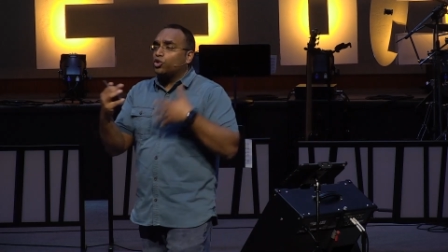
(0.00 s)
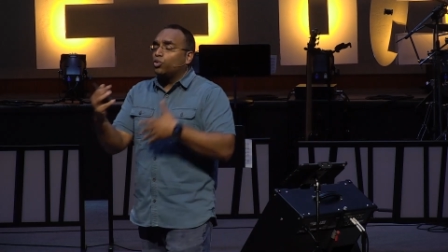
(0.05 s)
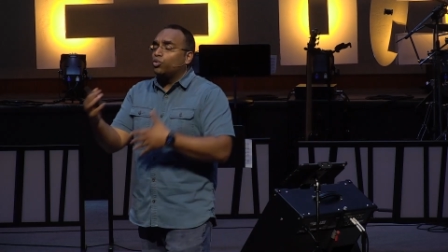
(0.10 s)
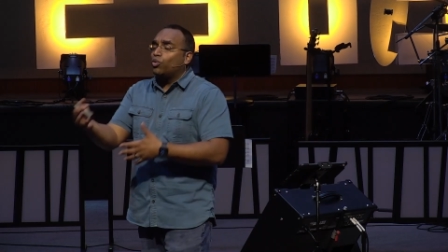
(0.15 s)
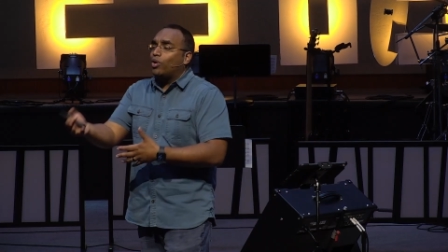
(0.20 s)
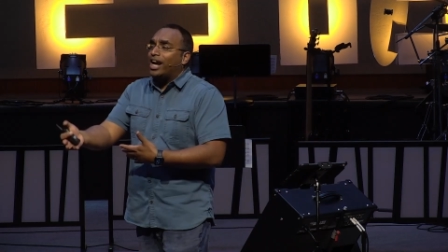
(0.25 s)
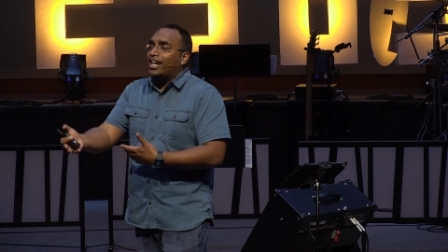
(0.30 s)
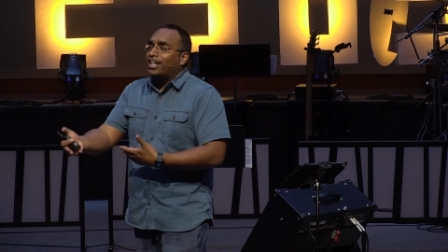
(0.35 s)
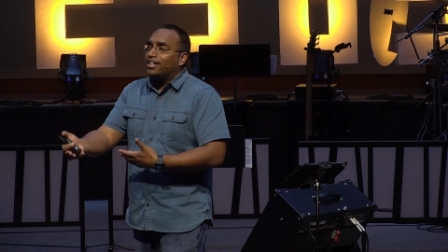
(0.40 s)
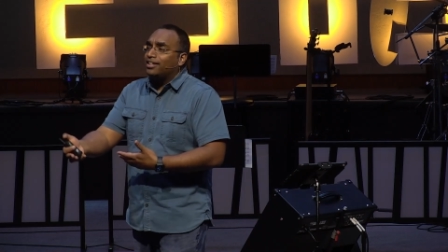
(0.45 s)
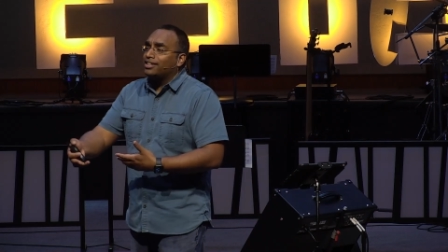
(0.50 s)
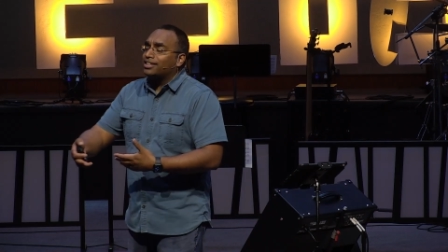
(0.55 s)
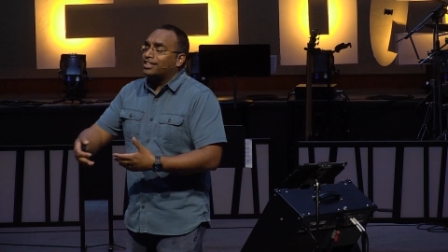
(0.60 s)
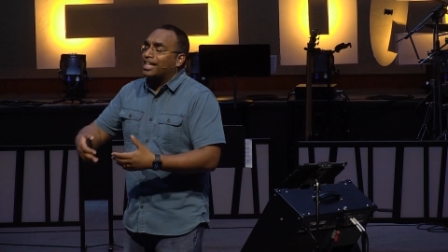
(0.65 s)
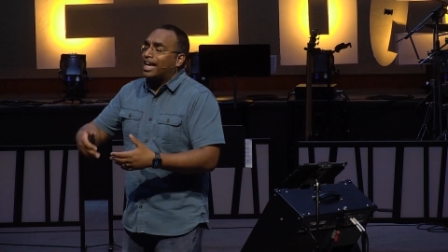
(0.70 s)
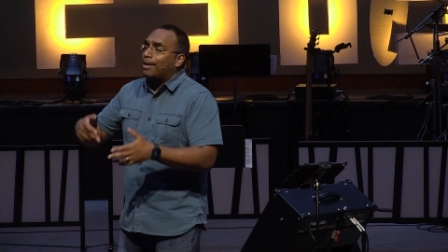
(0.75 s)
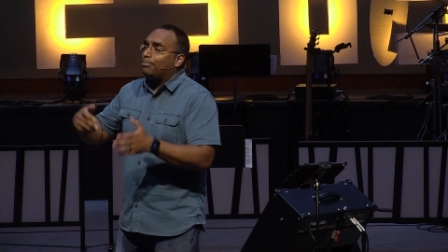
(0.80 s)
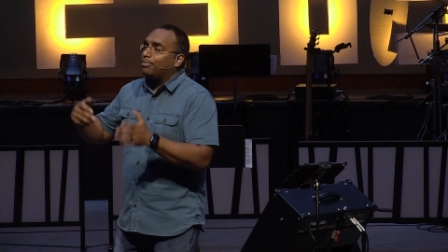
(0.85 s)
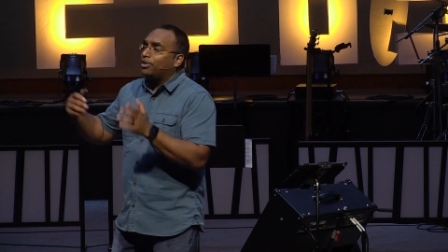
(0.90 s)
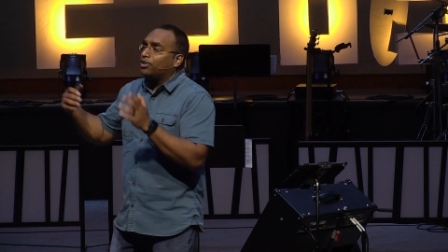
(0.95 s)
Or why did this
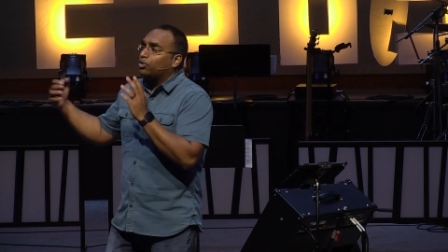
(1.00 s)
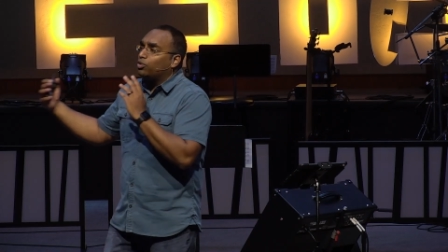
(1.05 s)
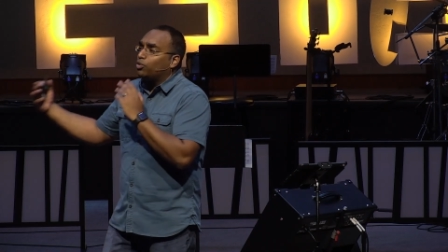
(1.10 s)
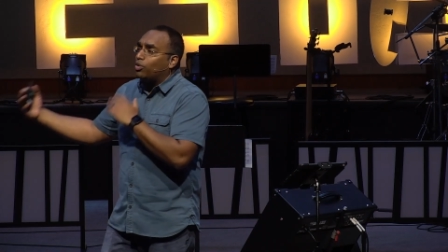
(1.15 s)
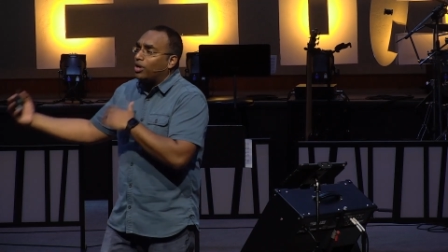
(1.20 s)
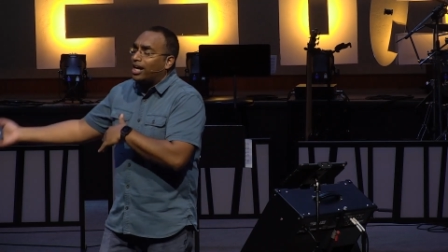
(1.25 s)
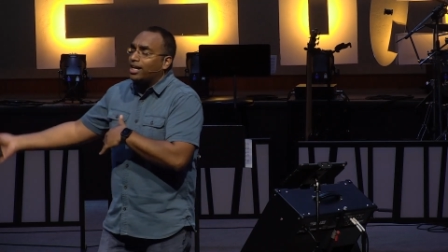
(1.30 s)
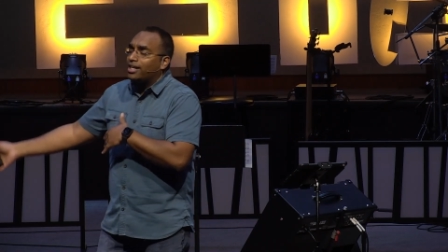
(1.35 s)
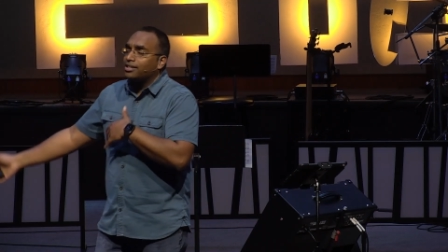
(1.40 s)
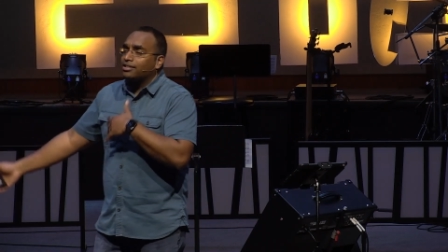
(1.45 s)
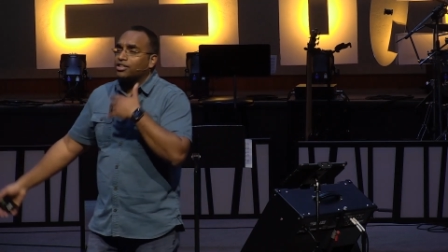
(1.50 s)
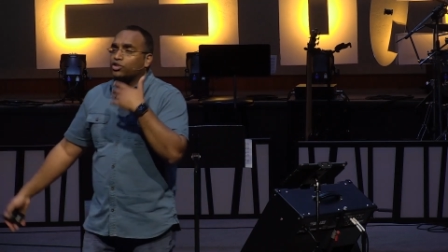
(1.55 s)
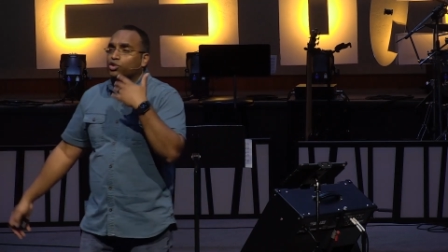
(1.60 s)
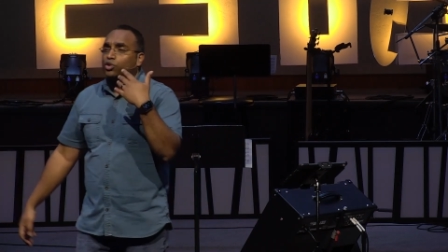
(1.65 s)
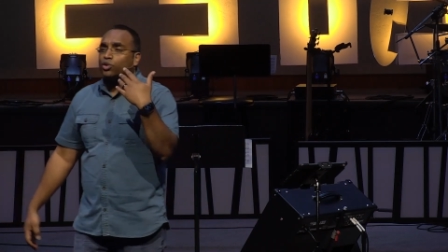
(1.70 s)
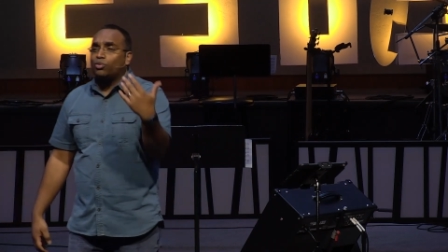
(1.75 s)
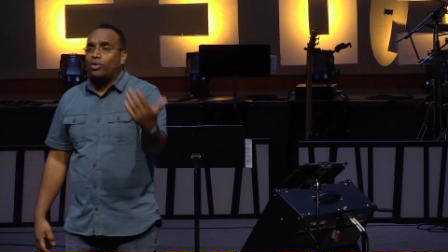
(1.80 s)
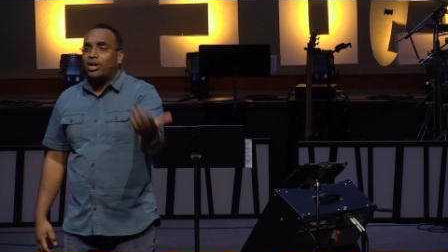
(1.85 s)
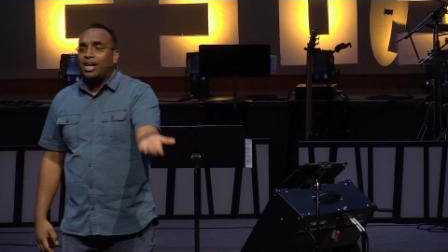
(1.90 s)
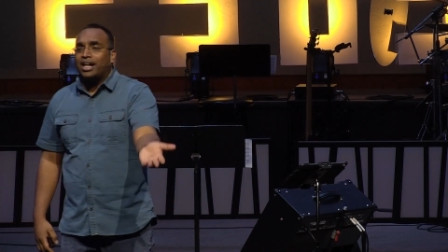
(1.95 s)
happen? Or why is this?
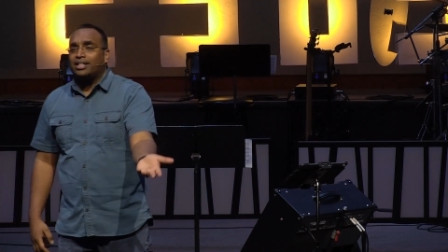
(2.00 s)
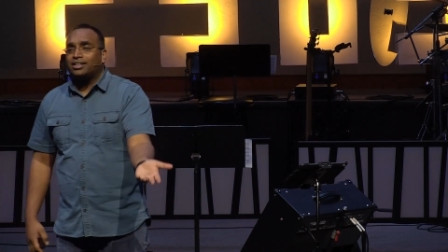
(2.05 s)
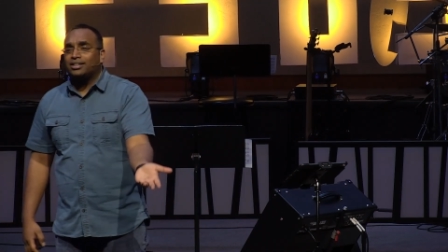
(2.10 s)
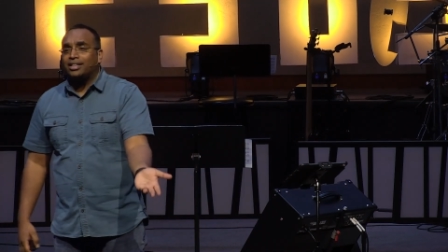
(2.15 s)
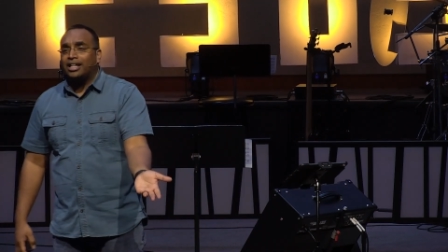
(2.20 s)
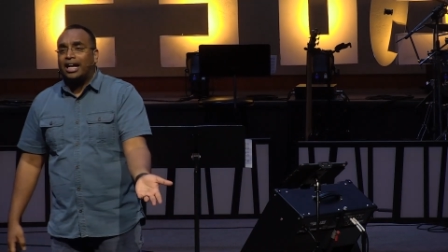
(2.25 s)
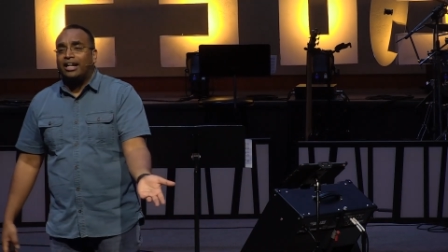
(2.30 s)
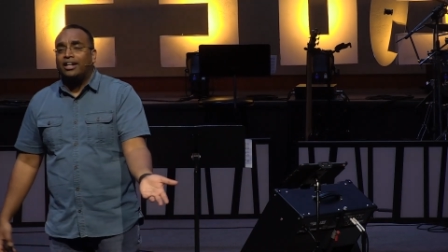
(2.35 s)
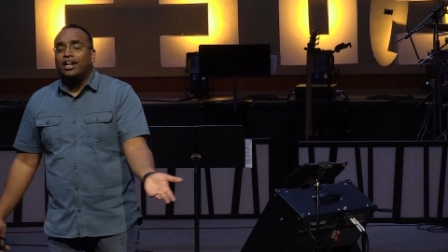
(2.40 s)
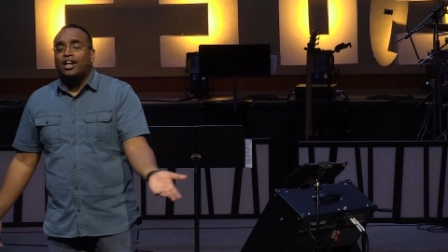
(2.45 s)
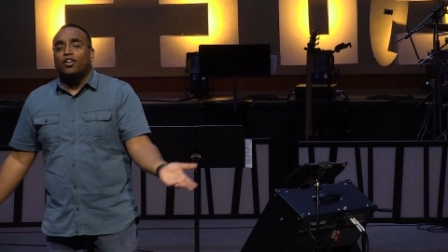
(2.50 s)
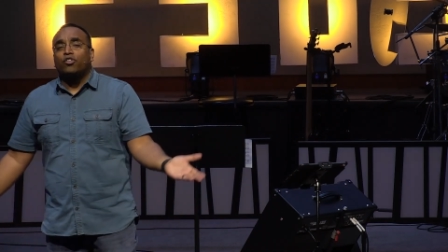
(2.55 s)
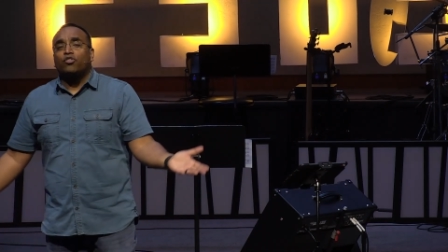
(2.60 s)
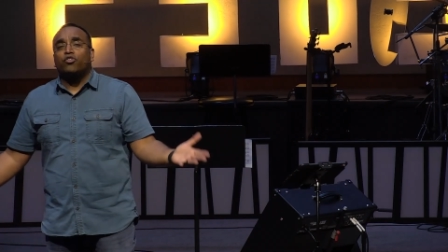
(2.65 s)
Or why is that?